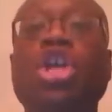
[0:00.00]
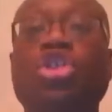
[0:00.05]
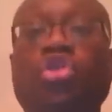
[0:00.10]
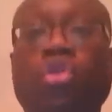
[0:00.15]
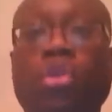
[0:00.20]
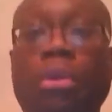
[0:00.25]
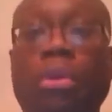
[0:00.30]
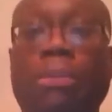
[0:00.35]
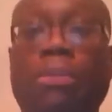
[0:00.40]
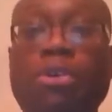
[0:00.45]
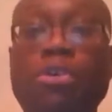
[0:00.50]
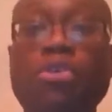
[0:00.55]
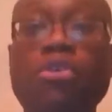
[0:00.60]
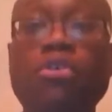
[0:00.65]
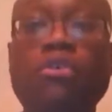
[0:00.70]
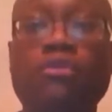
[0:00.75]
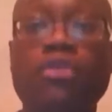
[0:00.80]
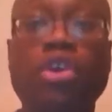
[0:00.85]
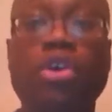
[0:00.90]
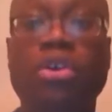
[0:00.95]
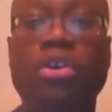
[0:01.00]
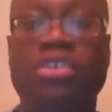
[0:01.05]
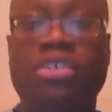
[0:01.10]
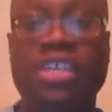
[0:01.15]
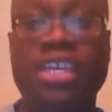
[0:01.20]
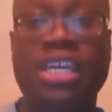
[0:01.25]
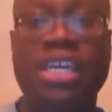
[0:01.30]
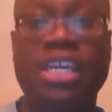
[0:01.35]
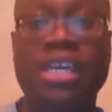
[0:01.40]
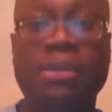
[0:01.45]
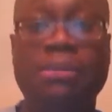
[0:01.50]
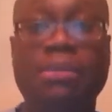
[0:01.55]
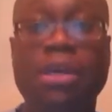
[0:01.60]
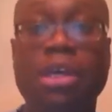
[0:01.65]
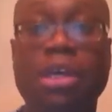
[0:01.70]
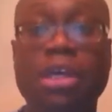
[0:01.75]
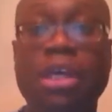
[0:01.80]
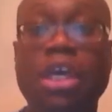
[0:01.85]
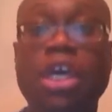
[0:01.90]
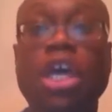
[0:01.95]
to improve your team,
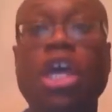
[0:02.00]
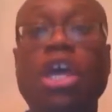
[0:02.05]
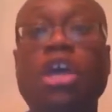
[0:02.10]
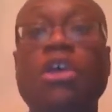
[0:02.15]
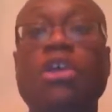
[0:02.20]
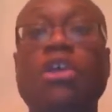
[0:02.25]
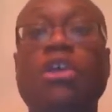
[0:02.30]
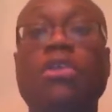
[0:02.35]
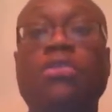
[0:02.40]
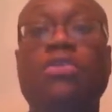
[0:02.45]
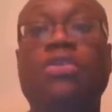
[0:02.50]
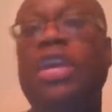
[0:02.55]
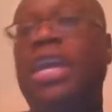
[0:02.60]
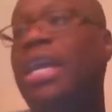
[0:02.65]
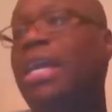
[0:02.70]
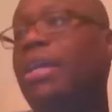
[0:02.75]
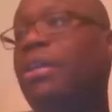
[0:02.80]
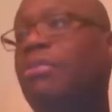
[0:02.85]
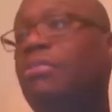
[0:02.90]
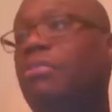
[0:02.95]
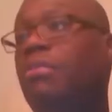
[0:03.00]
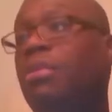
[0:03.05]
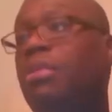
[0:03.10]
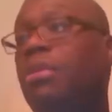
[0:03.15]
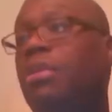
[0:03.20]
then